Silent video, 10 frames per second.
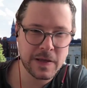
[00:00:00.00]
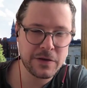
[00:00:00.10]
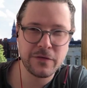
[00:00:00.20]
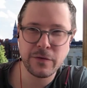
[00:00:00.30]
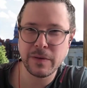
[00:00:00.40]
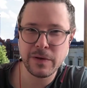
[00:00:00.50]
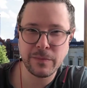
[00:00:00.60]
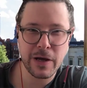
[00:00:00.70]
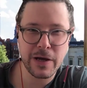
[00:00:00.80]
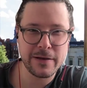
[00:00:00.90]
Thank you, everybody. Bye
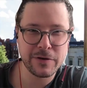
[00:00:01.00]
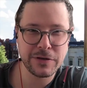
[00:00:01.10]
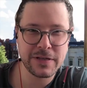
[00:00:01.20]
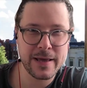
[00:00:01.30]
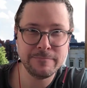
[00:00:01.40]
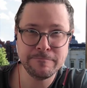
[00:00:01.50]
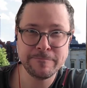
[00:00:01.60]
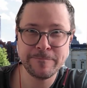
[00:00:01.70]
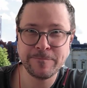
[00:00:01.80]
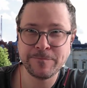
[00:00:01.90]
bye. Have a good day.